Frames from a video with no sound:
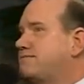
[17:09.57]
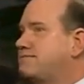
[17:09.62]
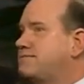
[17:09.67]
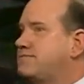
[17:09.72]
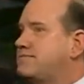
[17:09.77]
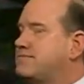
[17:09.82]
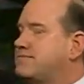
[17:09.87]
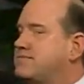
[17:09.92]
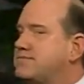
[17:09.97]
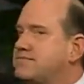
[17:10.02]

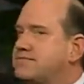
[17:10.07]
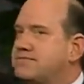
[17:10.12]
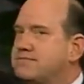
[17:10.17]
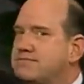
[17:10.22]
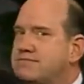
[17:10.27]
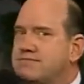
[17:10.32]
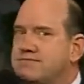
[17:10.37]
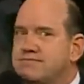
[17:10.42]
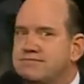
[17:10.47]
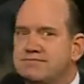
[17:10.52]

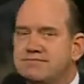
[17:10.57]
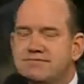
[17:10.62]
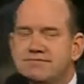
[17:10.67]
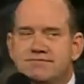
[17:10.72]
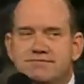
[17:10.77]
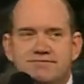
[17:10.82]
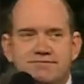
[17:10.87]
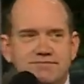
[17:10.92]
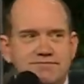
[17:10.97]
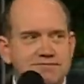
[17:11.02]

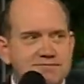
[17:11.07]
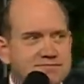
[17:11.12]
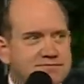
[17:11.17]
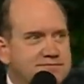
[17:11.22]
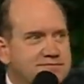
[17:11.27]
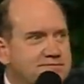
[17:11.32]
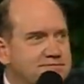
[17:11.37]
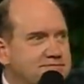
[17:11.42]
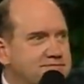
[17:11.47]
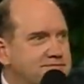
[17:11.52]

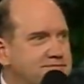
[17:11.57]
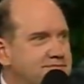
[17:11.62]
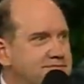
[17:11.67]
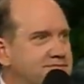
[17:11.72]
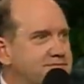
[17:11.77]
Nobody speaks.